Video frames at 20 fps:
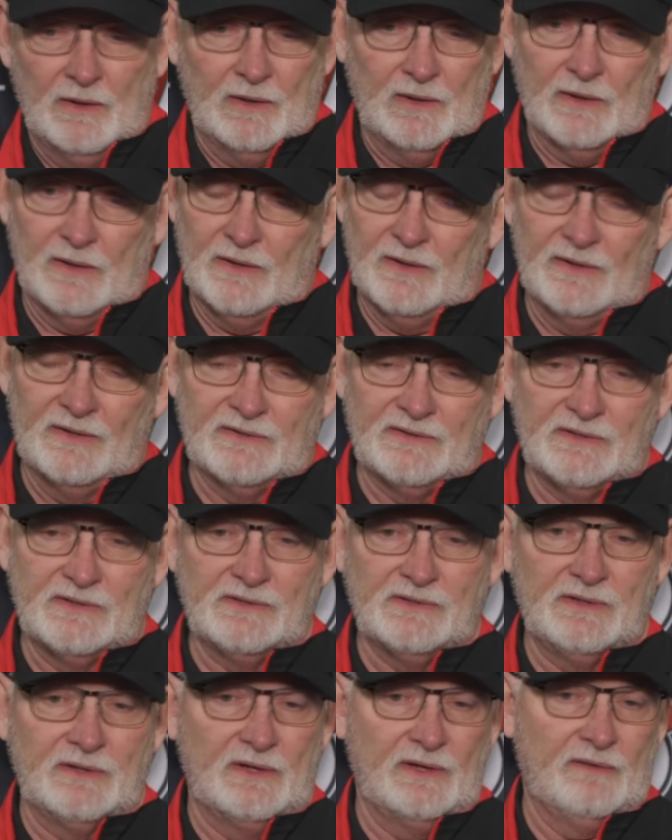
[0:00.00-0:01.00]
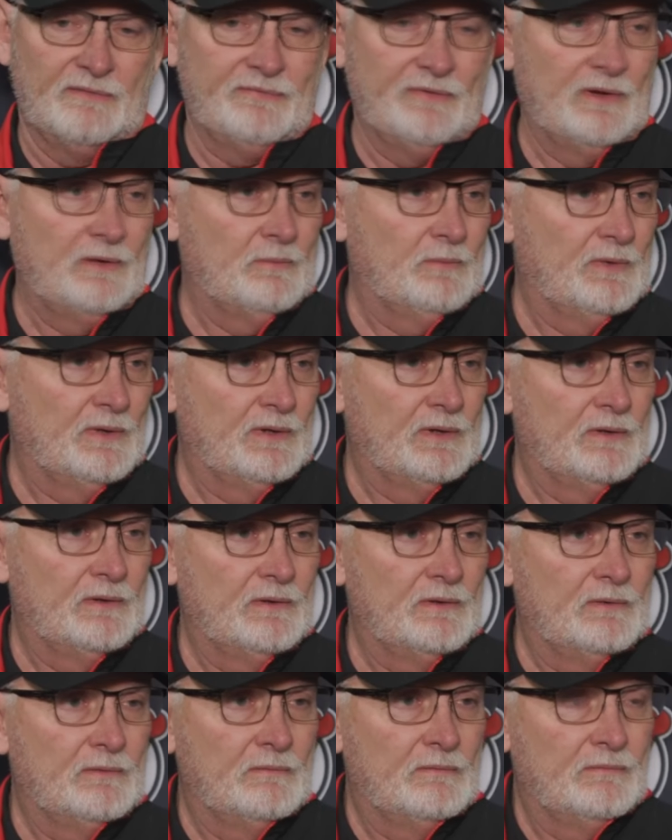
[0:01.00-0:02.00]
it's easy to have fun when
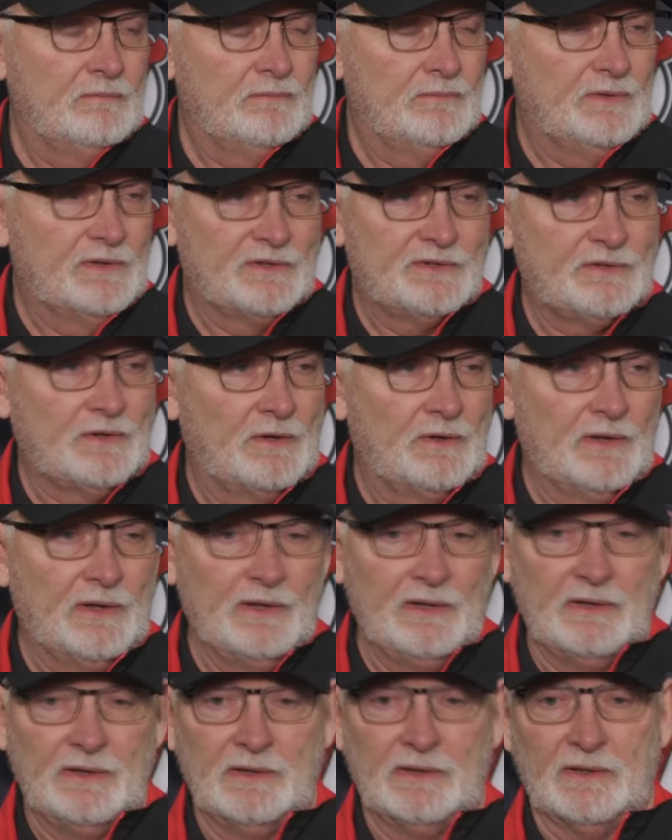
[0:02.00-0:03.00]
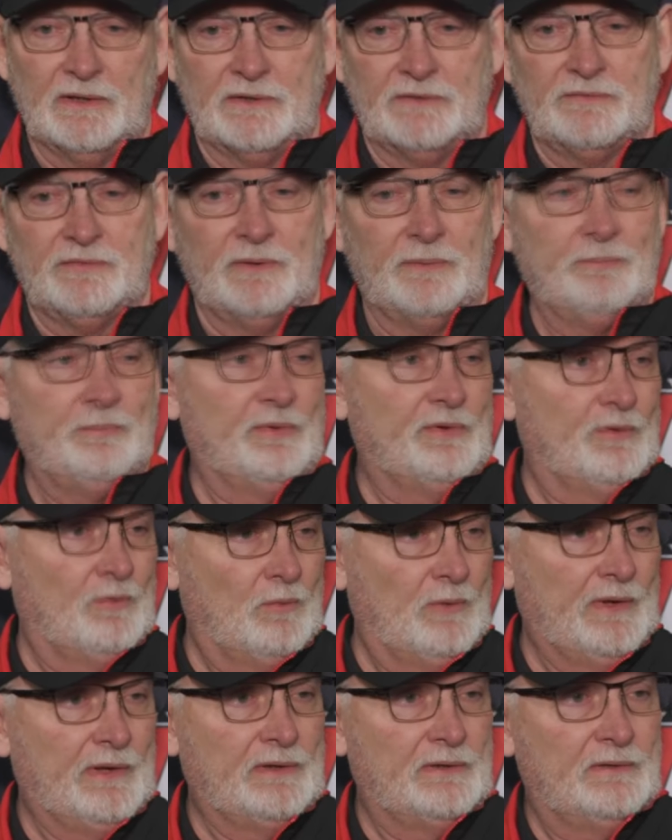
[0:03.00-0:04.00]
you start any trip with a
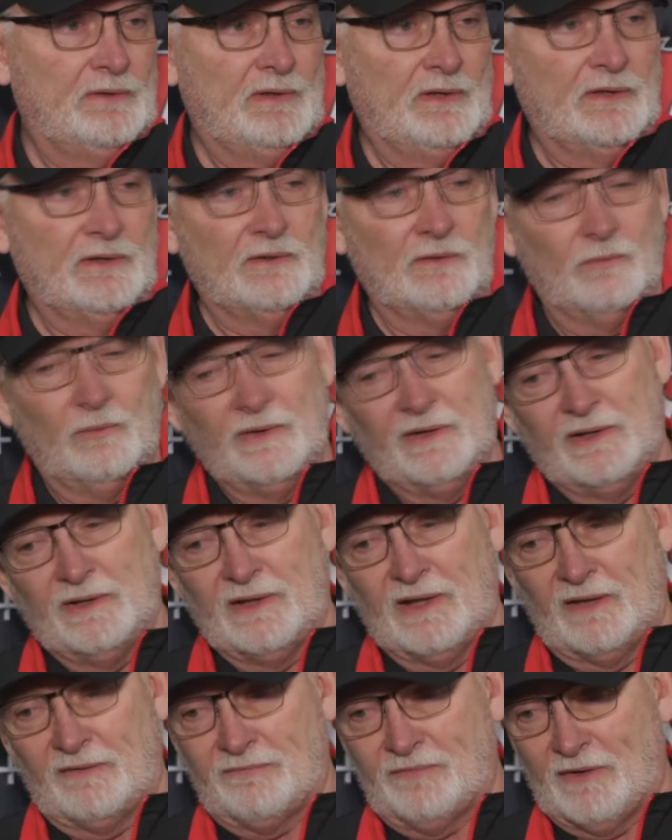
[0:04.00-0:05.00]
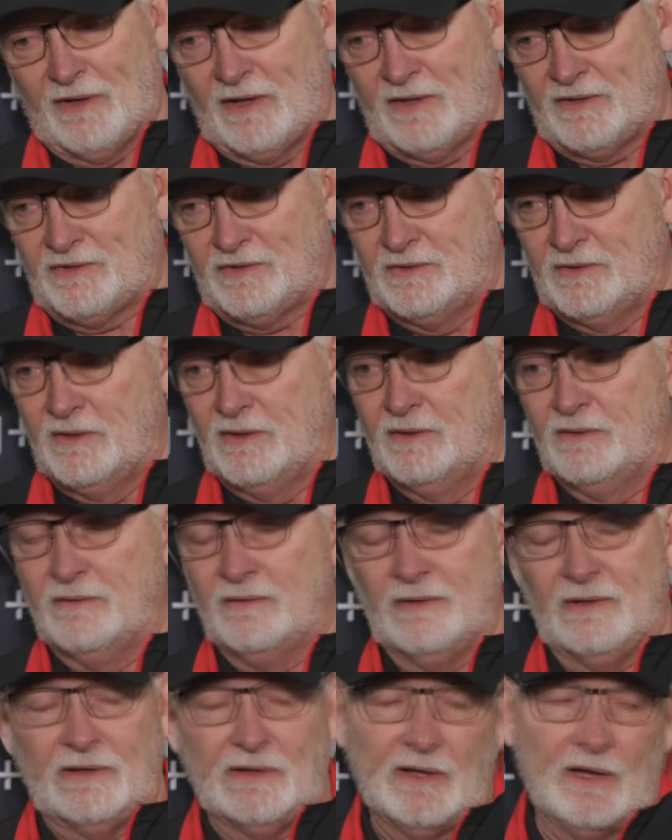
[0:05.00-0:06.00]
win, and you win in that fashion.
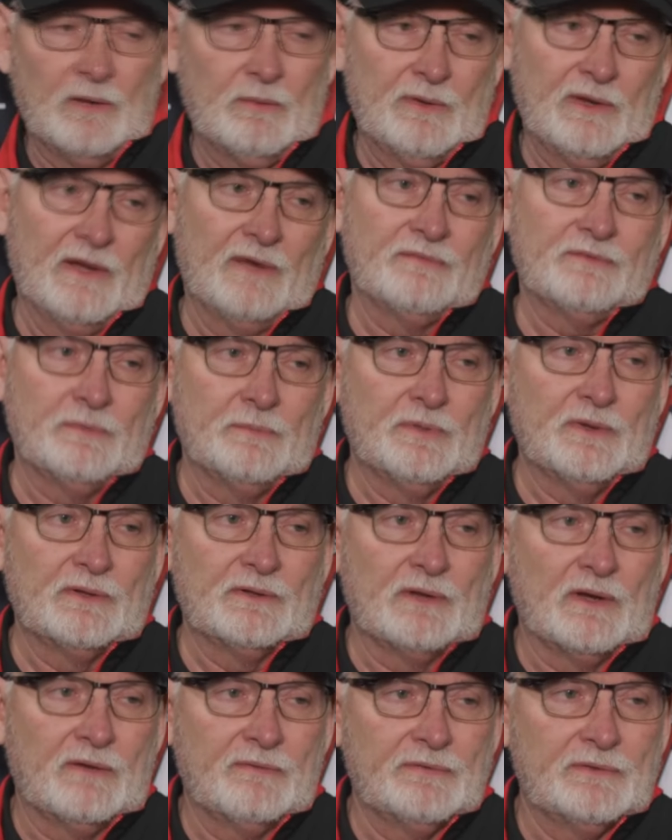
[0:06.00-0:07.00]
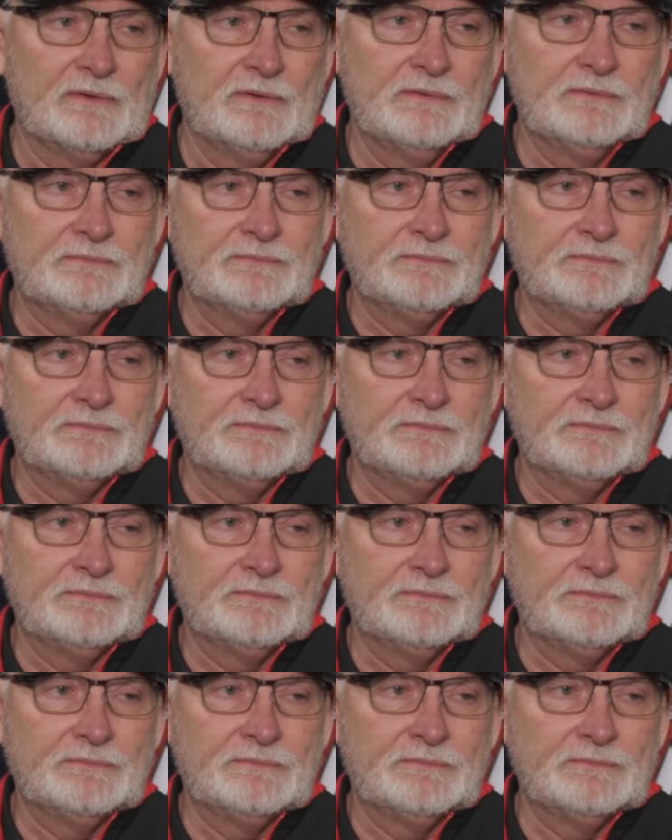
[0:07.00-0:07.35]
And now we have to build off it.